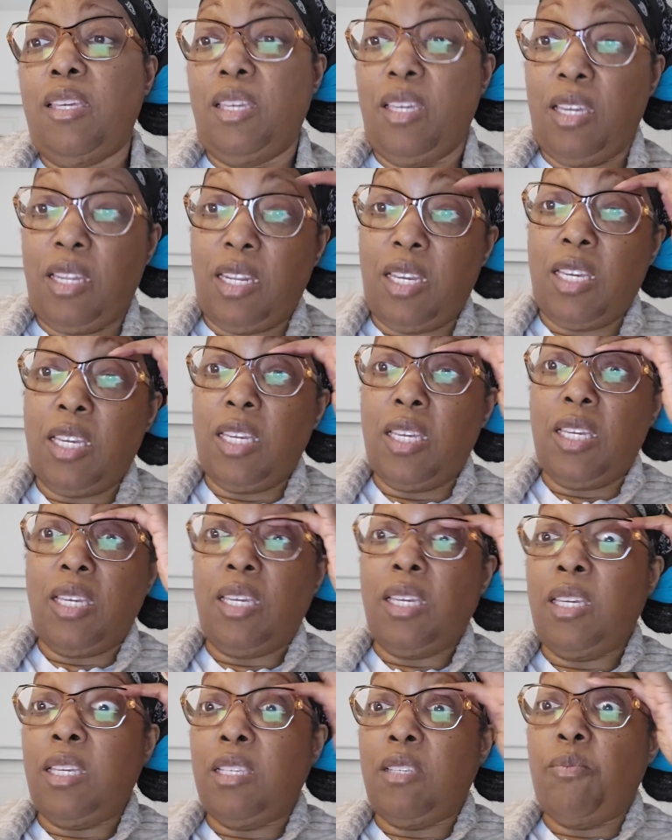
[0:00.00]
It
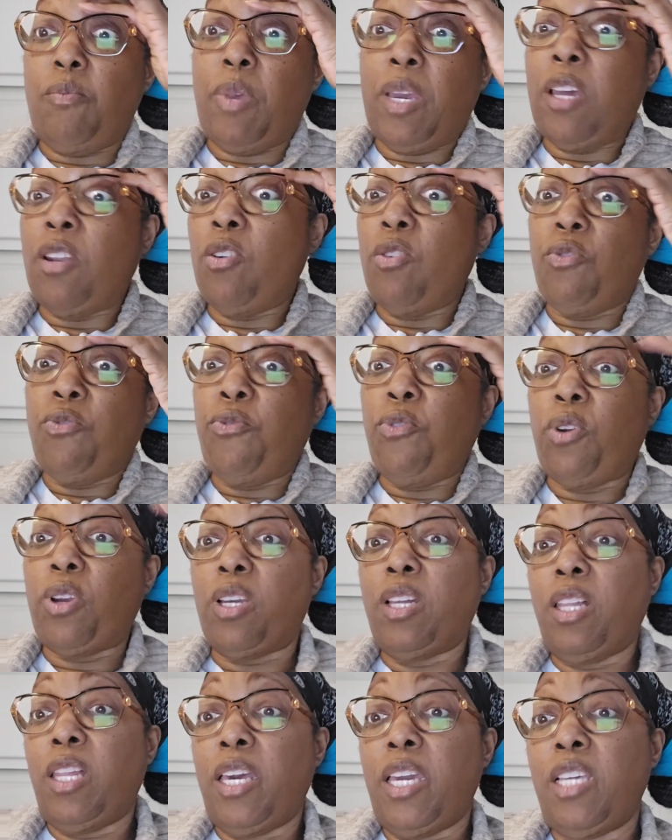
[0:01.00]
is better for
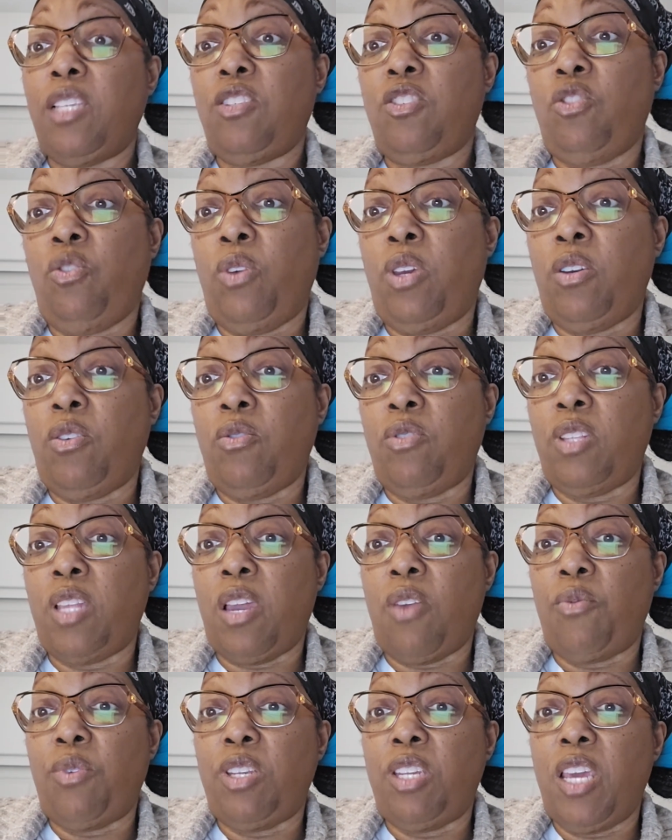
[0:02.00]
clay soils
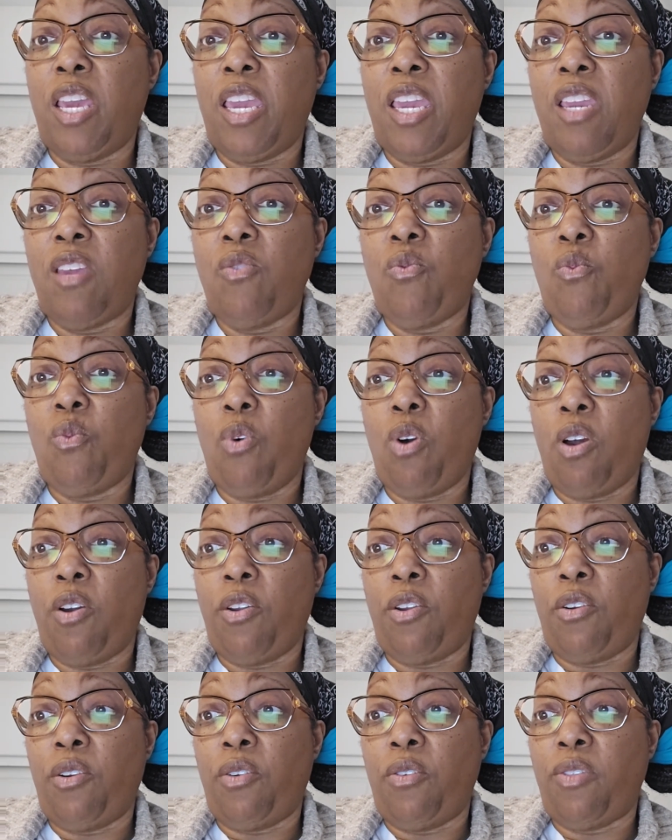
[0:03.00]
that retain
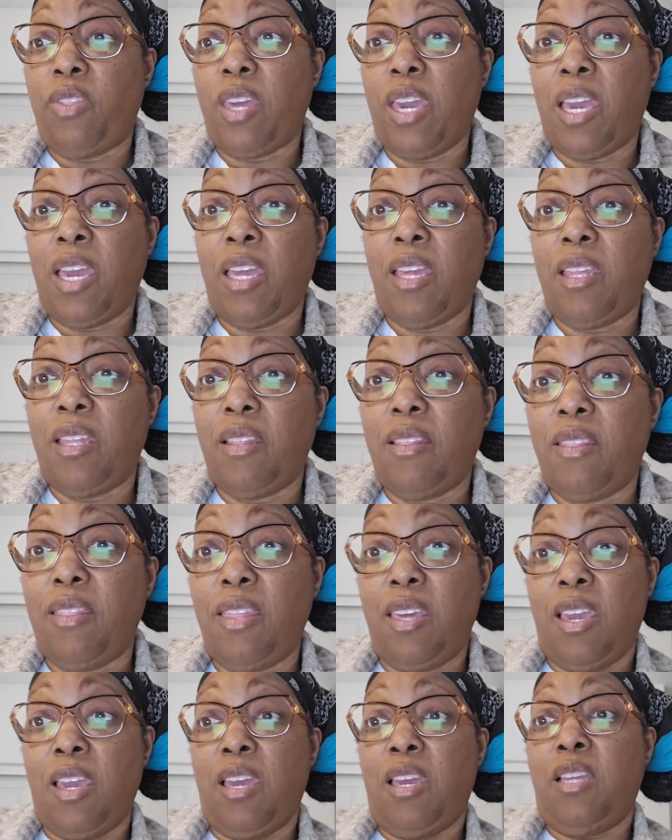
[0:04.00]
water
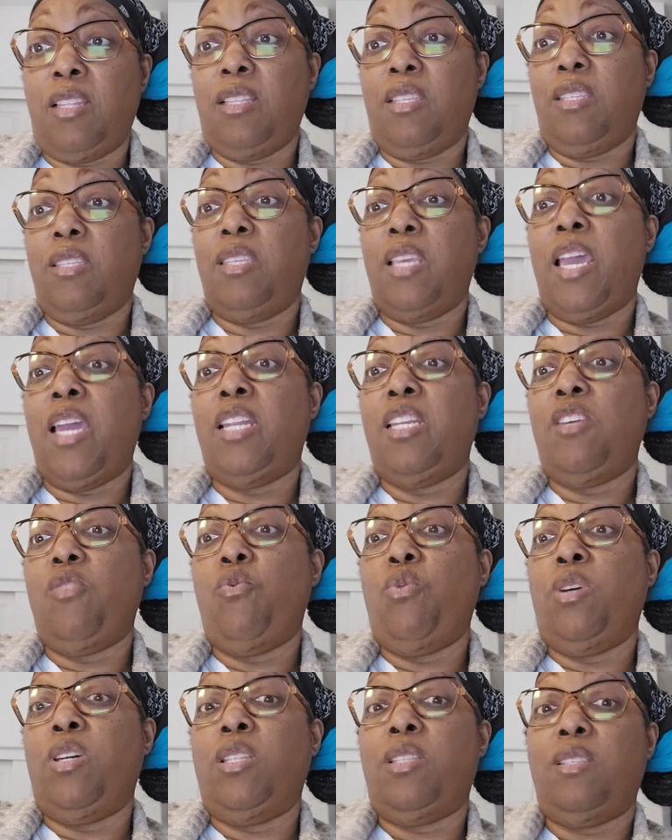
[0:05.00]
than sandy
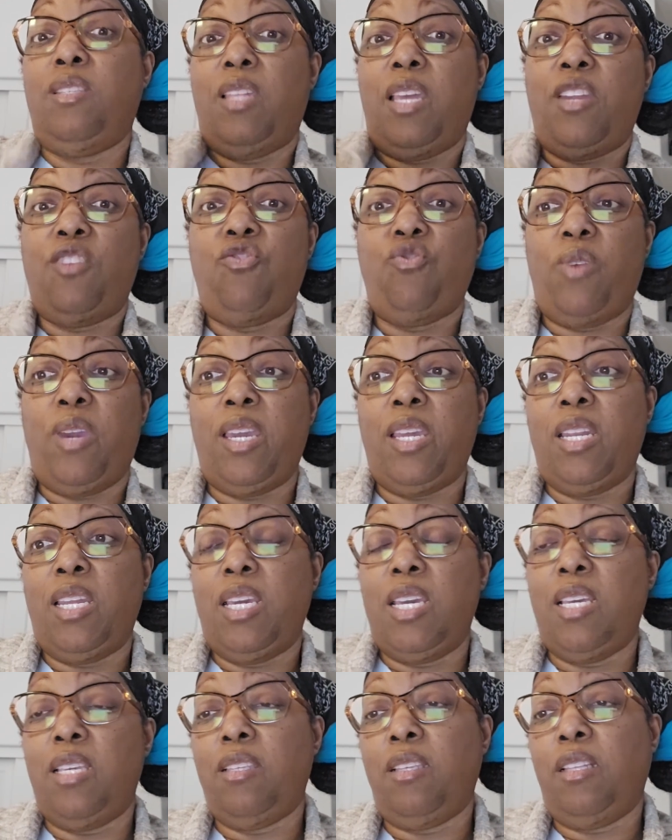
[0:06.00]
ones that drain
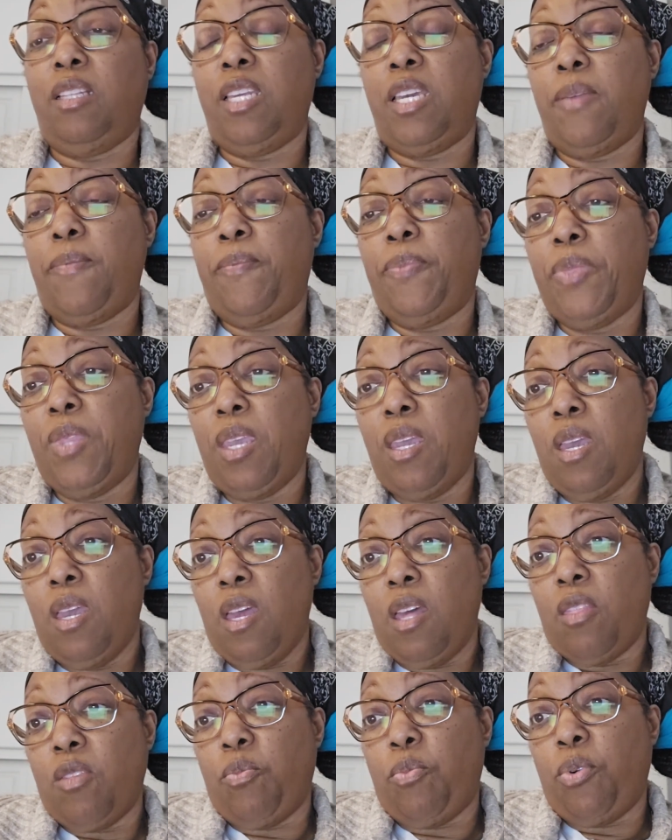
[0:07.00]
easily.
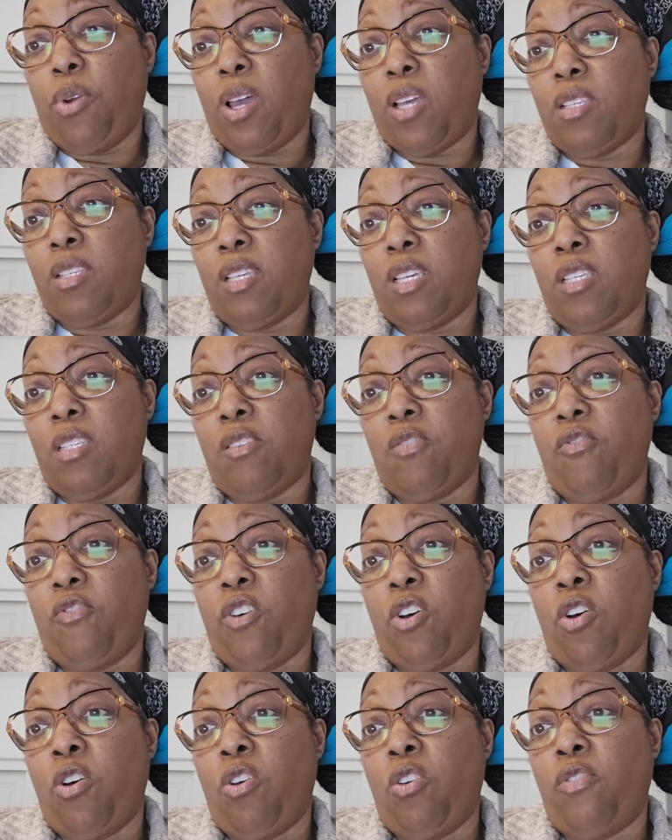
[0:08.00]
The process
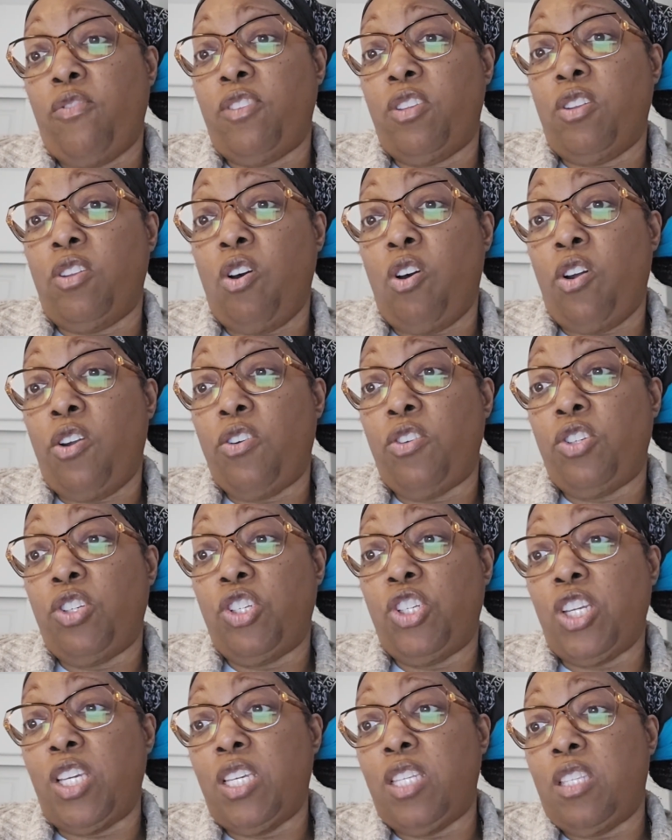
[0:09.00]
involves large
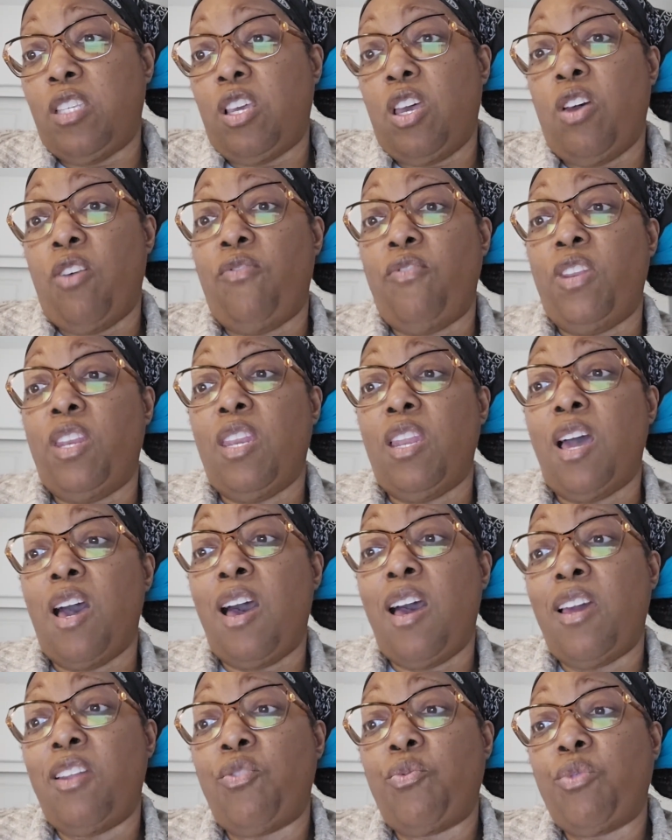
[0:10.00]
sheets of
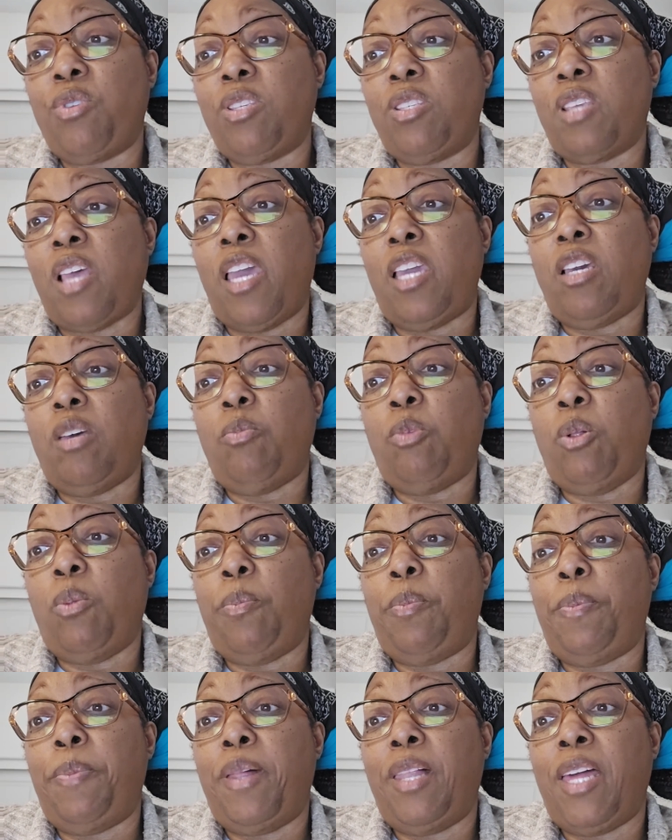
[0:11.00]

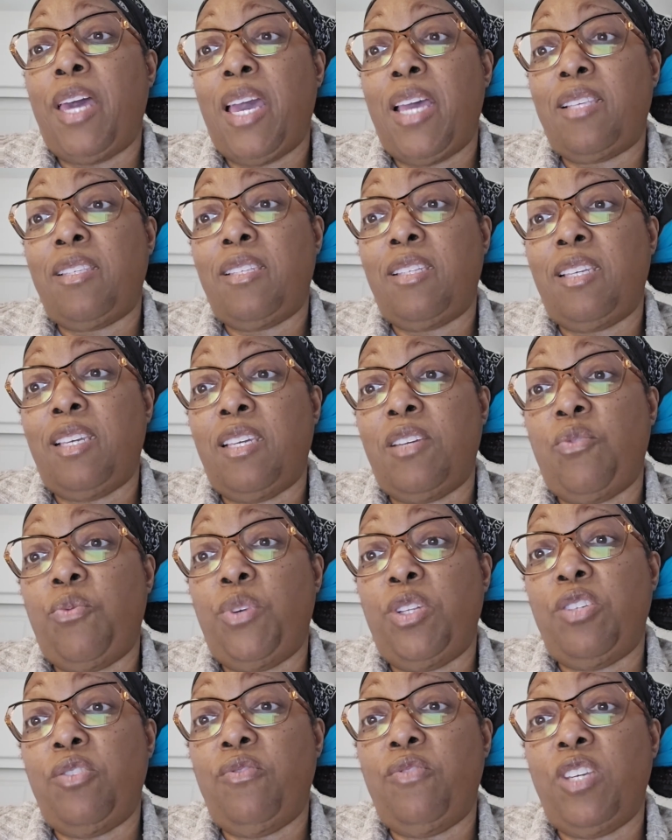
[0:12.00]
non-recyclable plastic,
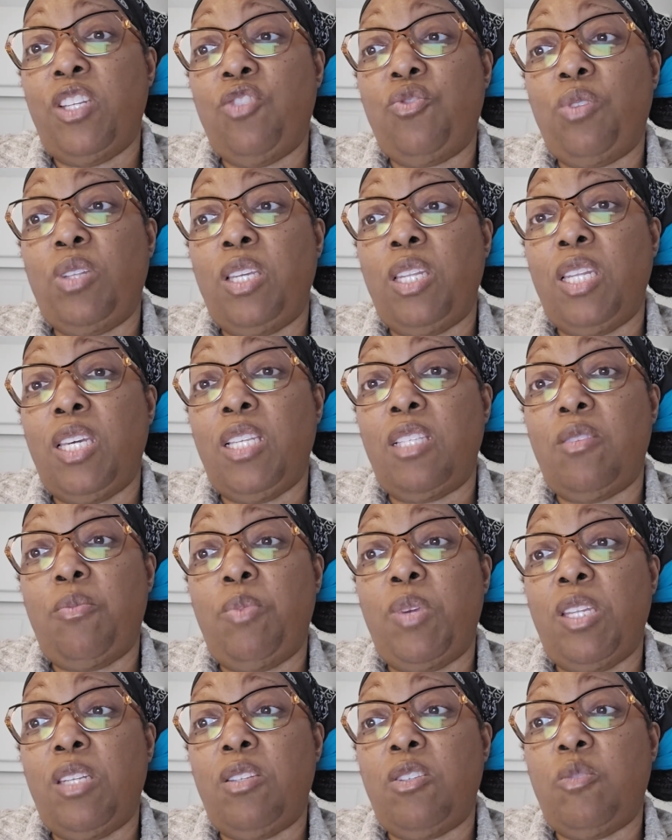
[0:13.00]
which eventually need to
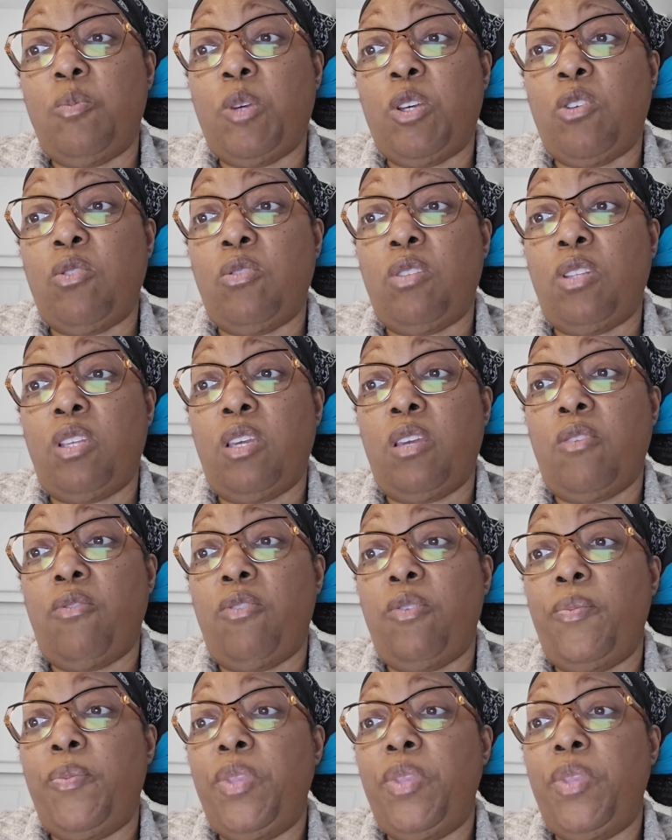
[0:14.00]
be disposed of.